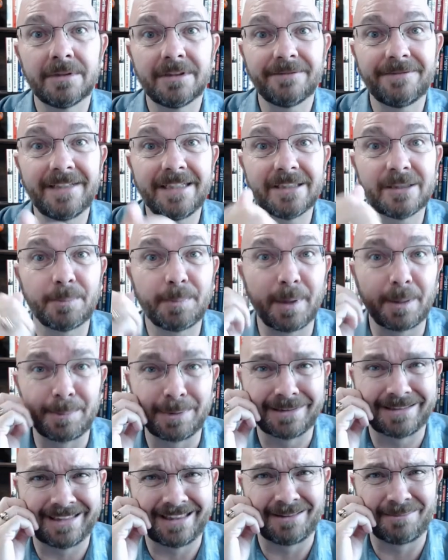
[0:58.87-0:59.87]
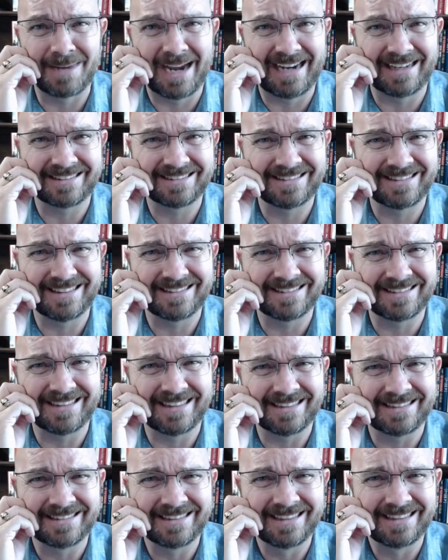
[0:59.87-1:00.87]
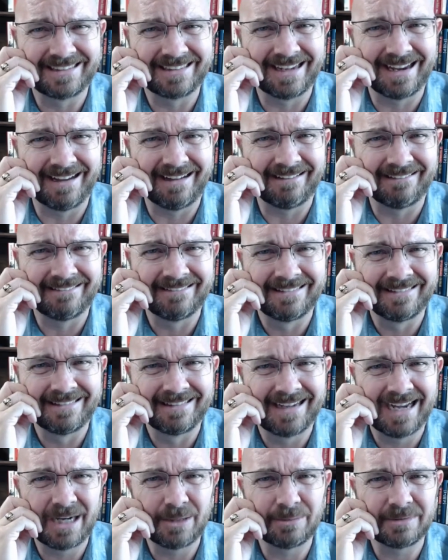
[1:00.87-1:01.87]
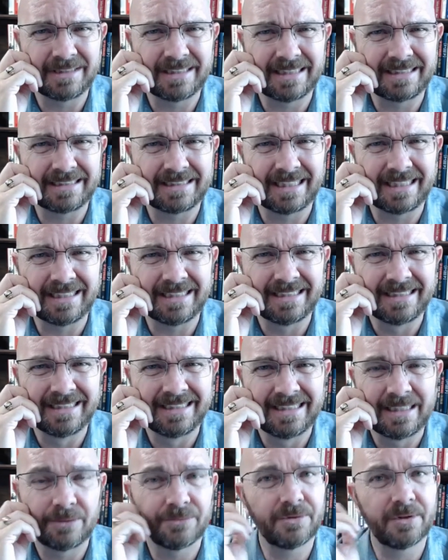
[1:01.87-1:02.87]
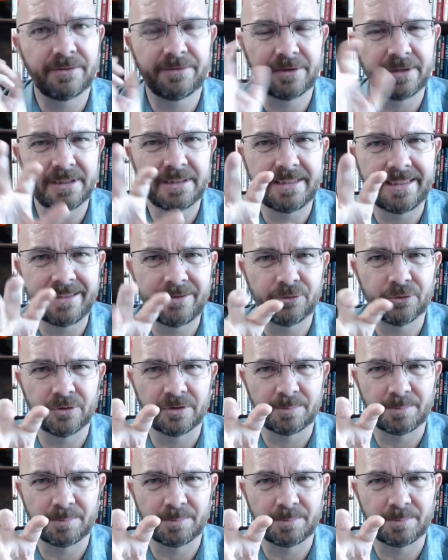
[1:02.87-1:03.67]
defeats the purpose of the mask, doesn't it? Yeah, I was at a very dangerous